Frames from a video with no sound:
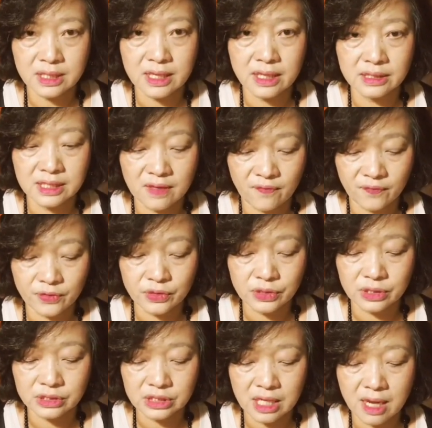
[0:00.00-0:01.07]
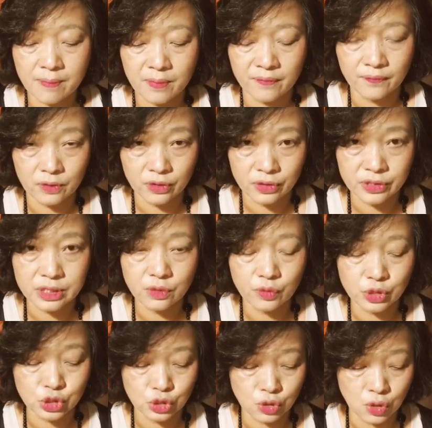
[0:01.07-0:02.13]
a different type of learning
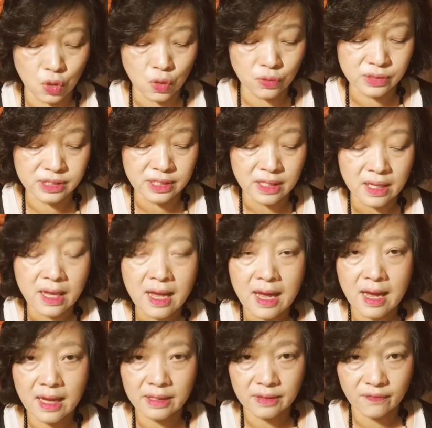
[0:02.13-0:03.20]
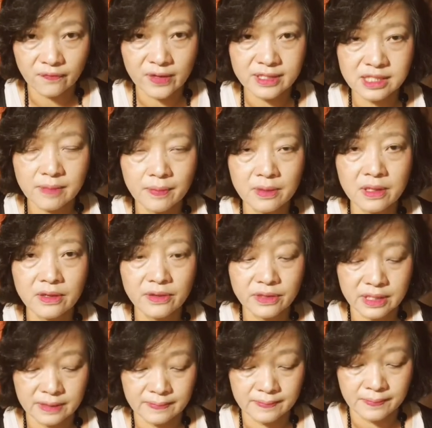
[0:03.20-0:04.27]
which calls uh, the flexible learning